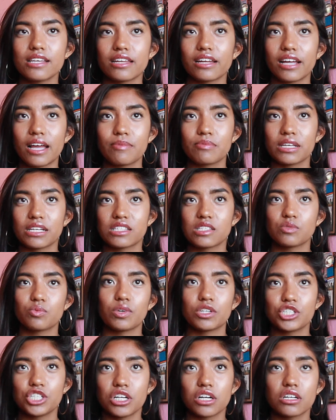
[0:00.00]
and it kept
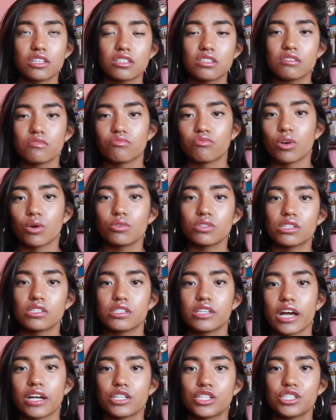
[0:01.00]
switching us rows and
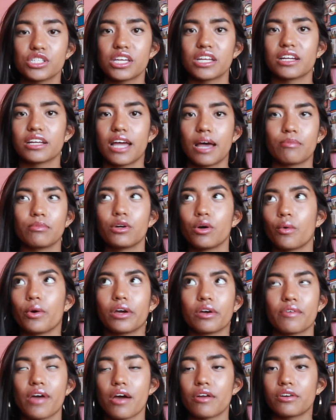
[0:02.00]
sections, and it kept
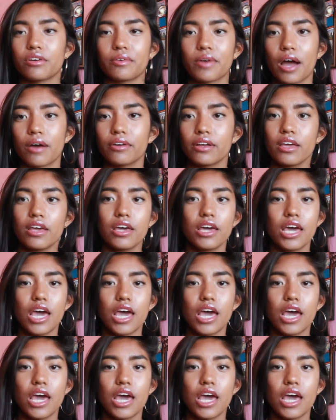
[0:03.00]
going around and around,